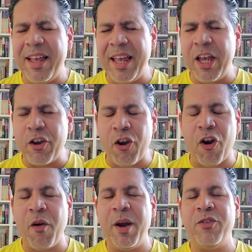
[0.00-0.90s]

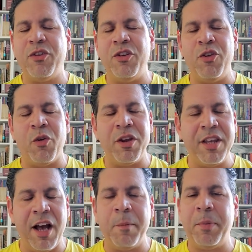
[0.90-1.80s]
encourage your
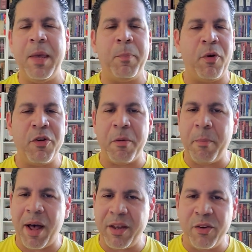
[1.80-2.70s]
young people, your
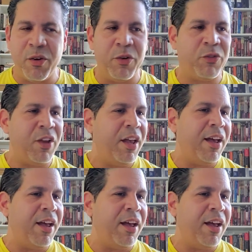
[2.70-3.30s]
minors,